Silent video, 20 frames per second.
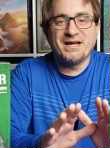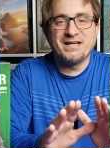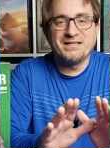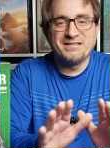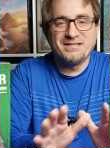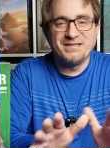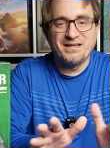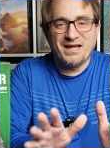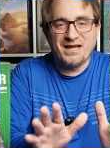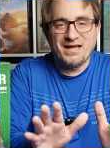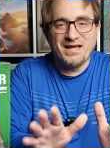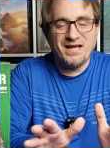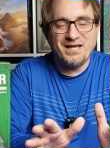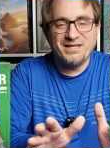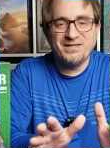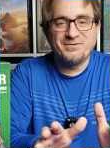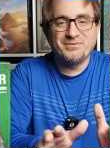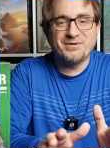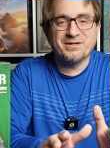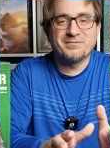I, I
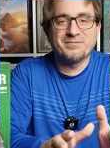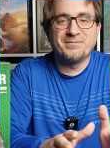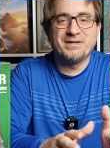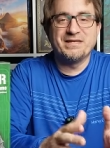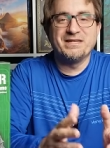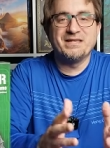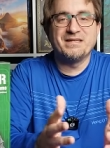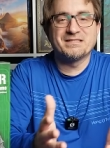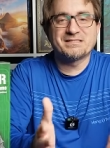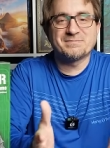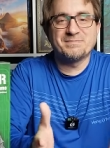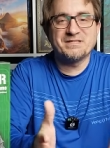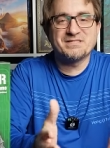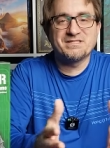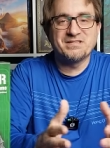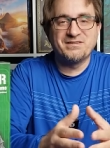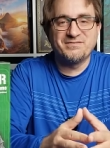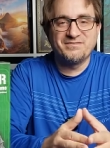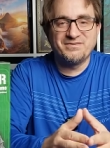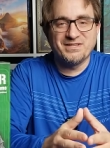highly recommend it,
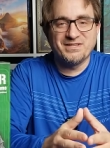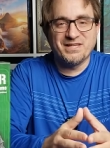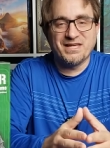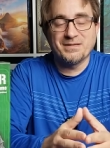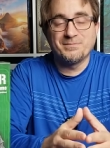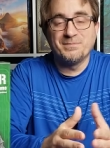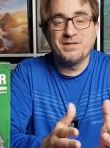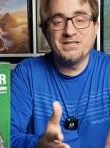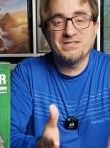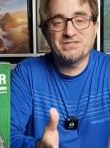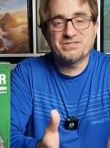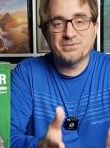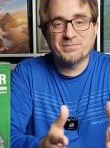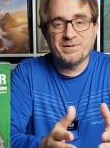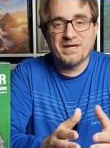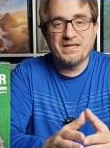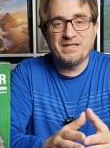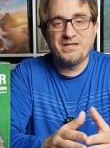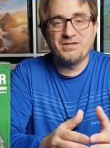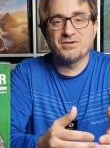especially if you like miniature
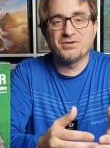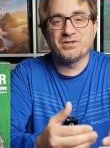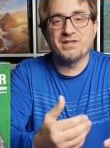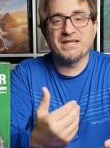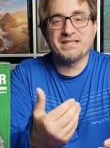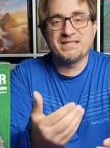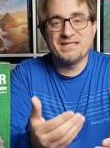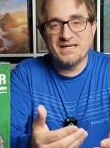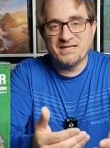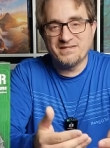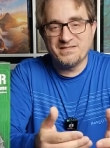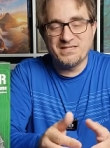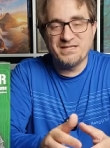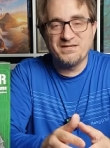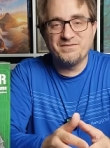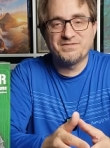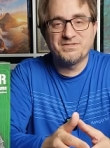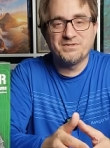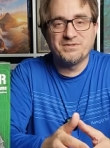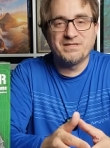painting or like the
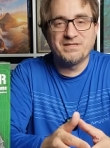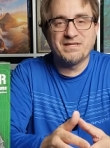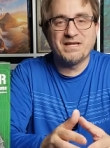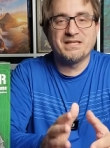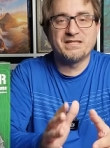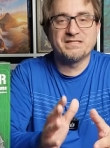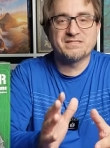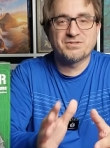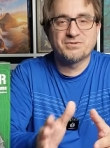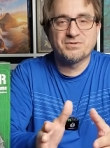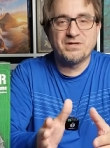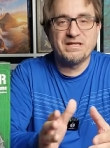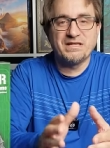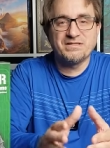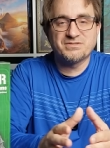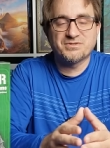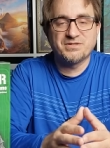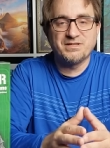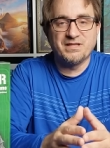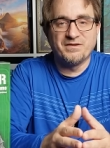idea of doing that. It's great
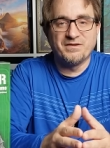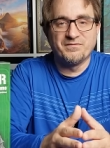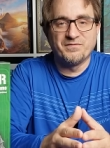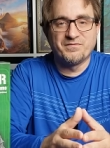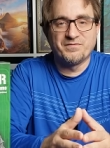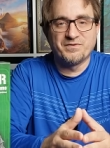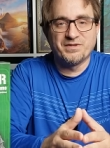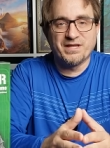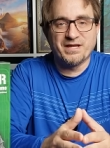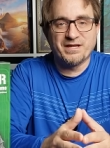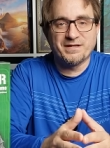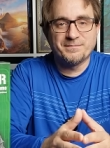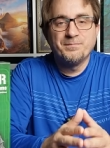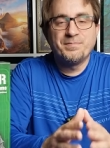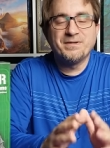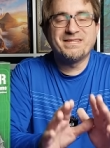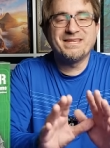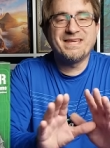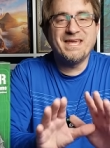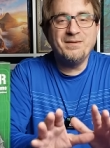entry level for that.
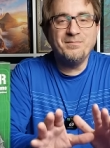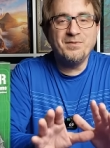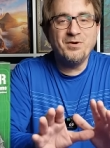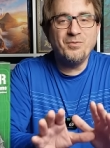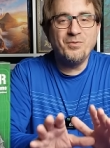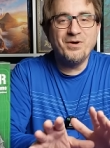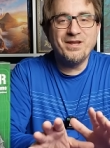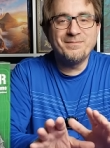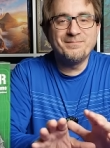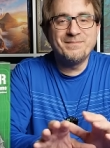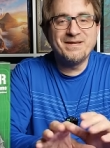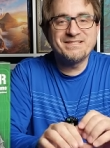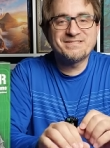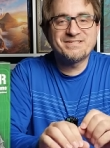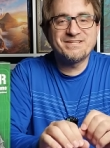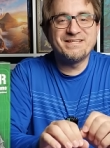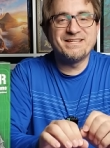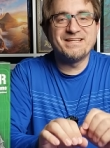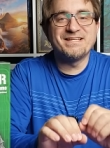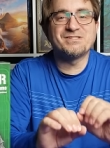But the game I want to
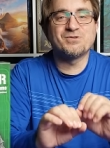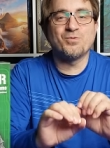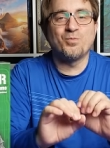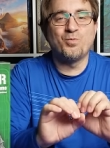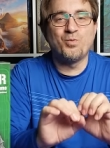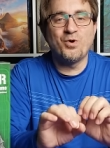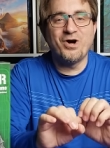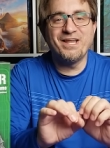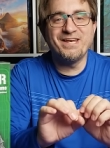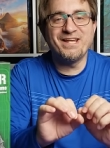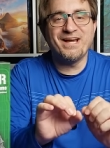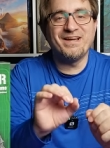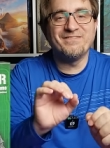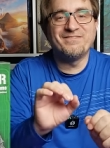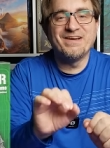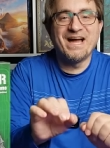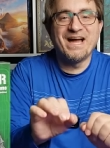mention is one I've